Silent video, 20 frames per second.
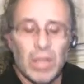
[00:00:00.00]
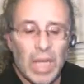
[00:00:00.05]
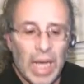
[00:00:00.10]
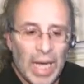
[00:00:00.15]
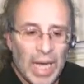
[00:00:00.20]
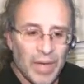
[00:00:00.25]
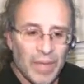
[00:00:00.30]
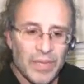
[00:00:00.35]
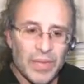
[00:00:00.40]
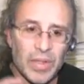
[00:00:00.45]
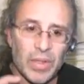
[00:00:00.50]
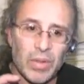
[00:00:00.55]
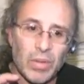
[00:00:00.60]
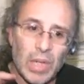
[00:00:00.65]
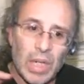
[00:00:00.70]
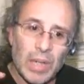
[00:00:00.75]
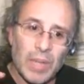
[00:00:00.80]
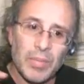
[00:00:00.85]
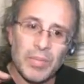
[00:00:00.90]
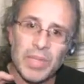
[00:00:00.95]
You have
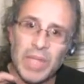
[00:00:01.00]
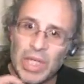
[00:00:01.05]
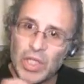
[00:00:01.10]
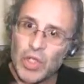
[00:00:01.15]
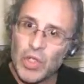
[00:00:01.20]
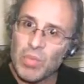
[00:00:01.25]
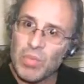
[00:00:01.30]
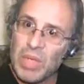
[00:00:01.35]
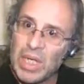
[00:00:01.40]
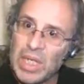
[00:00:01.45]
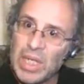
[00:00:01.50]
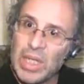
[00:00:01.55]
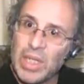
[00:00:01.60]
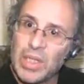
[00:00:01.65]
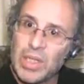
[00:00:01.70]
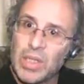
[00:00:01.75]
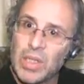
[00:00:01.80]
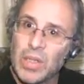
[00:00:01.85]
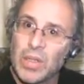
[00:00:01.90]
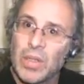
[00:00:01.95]
to get your
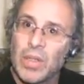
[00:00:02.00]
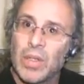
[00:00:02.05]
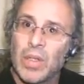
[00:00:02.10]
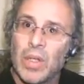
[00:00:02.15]
MIDIs,